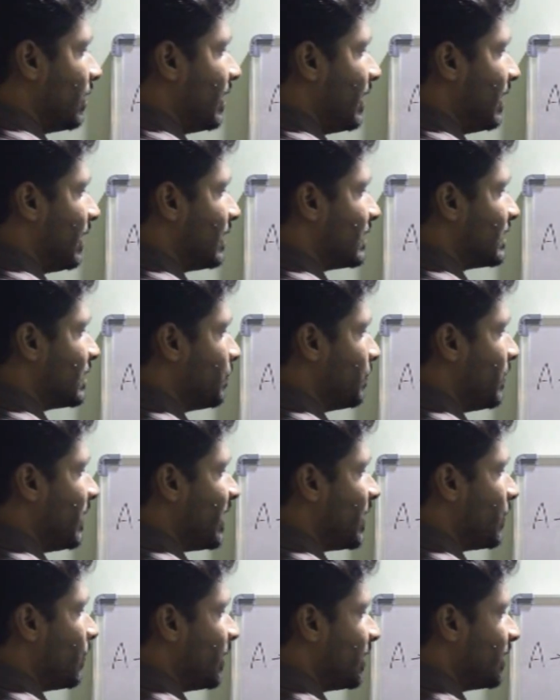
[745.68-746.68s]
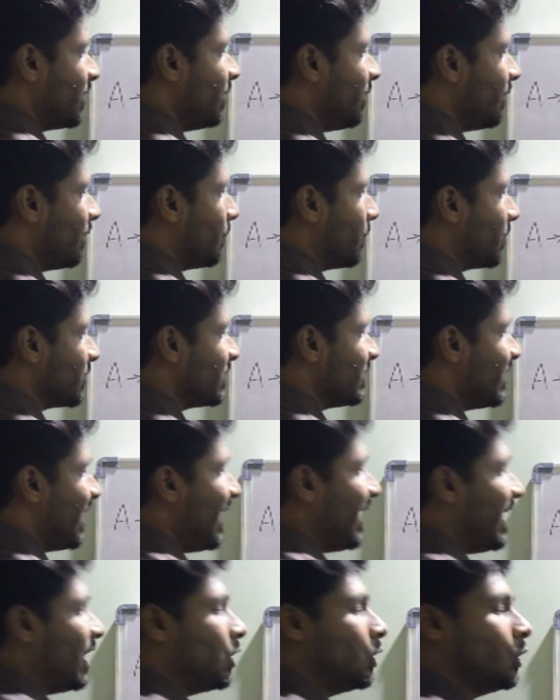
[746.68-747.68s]
It is simply given that the person A
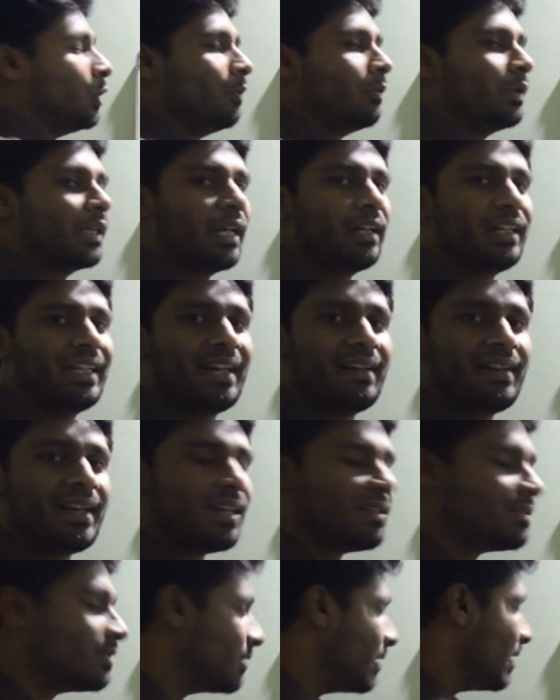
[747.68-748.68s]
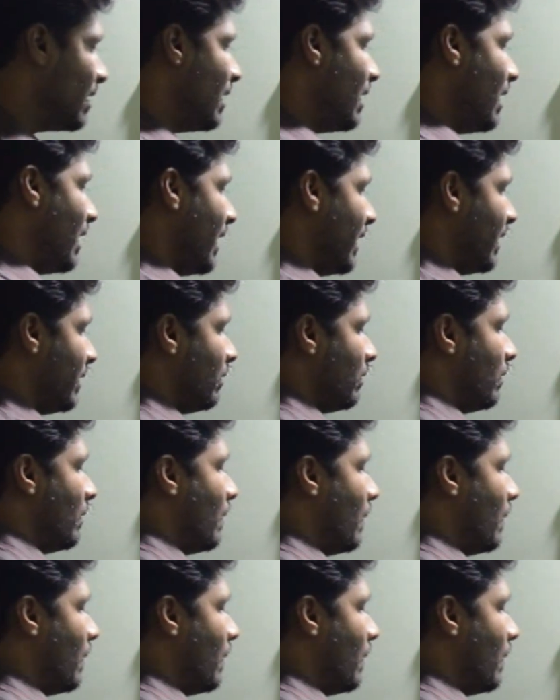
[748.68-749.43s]
can do a work in 10 days and